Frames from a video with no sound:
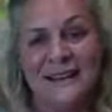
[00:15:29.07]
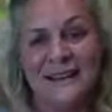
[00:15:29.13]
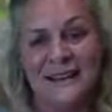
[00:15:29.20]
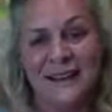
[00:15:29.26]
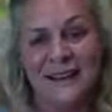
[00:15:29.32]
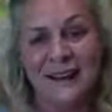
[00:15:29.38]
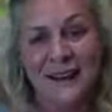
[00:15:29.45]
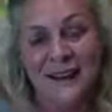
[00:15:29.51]

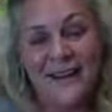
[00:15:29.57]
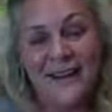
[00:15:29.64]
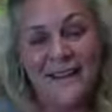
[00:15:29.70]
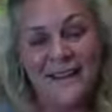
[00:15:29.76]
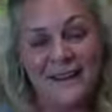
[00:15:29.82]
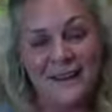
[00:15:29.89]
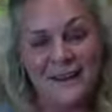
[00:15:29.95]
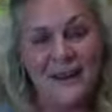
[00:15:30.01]
So
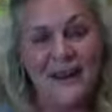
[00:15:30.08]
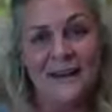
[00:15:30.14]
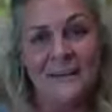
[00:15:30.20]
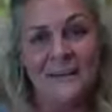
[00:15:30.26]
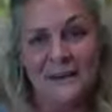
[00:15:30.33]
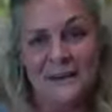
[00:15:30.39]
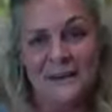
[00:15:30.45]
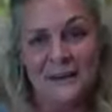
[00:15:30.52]
ask your
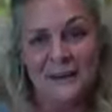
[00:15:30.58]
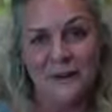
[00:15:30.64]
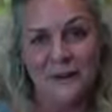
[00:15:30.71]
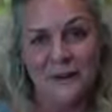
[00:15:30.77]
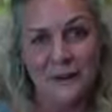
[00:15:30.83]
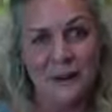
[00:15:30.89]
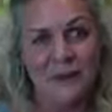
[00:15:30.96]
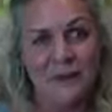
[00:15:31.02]
animals
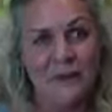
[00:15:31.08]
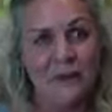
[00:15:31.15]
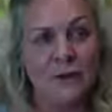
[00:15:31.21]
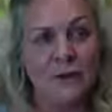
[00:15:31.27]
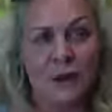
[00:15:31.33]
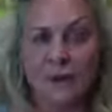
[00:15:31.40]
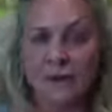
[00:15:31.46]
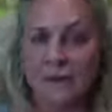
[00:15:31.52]
if
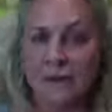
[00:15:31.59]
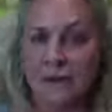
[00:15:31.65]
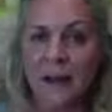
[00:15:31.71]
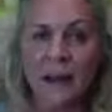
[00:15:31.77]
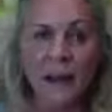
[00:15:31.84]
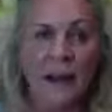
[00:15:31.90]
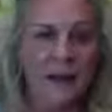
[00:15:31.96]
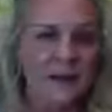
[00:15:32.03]
you're looking for
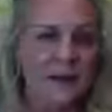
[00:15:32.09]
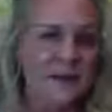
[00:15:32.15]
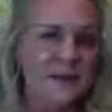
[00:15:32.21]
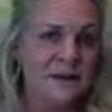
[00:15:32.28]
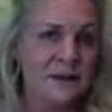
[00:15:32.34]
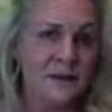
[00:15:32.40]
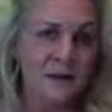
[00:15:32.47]
guidance,